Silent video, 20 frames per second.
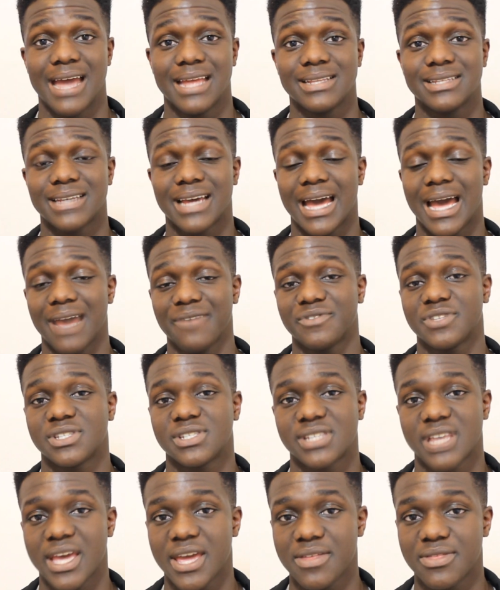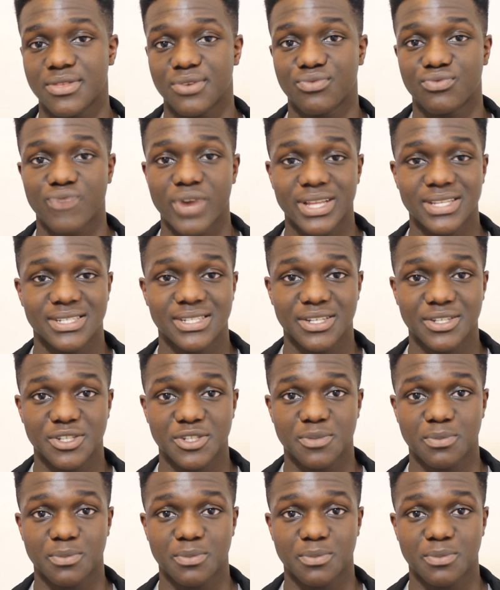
And I have to say, the Retina